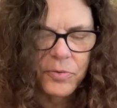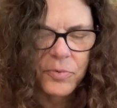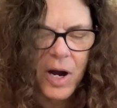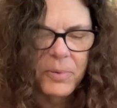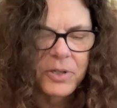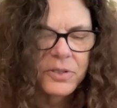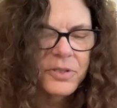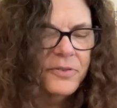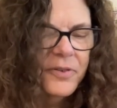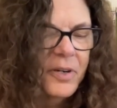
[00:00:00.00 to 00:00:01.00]

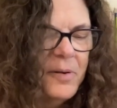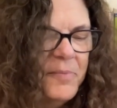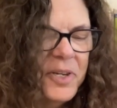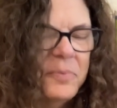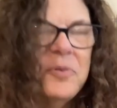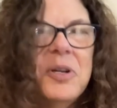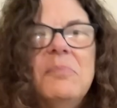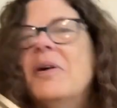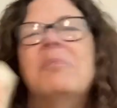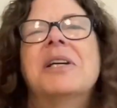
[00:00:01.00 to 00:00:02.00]
Roberts from the Des Moines
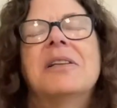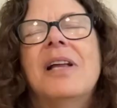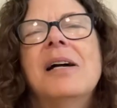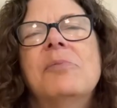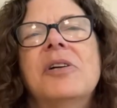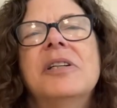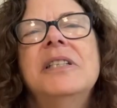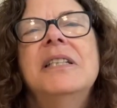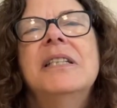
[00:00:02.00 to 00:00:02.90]
Public Library.